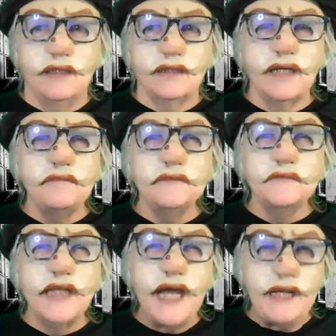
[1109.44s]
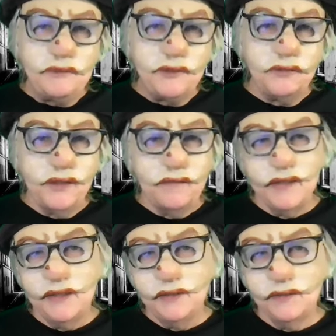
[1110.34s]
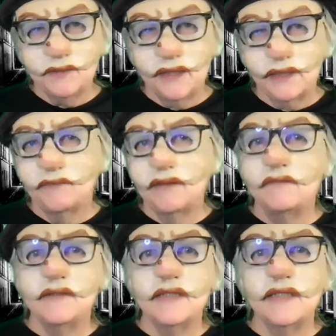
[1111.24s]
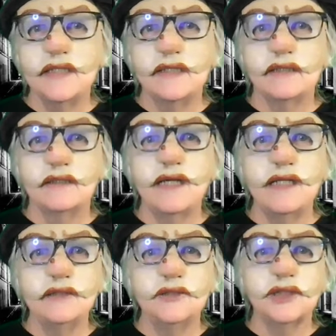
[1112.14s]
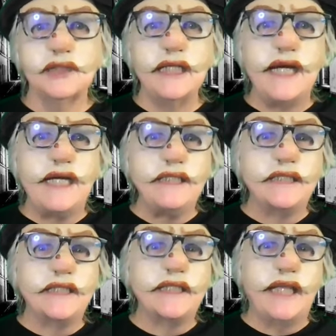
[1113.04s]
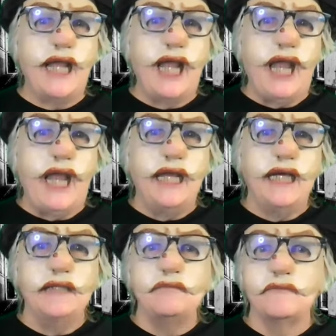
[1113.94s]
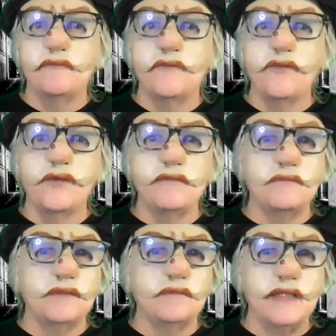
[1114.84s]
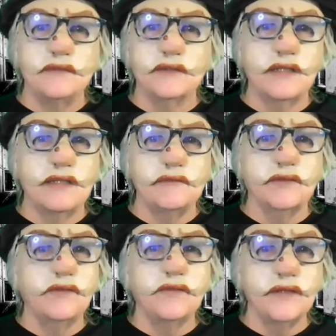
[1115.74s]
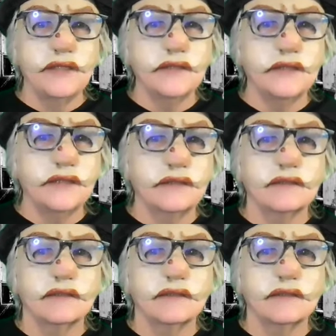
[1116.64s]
A couple of times she reappeared, like when I was taking a college class. I performed about the Common Core, I think.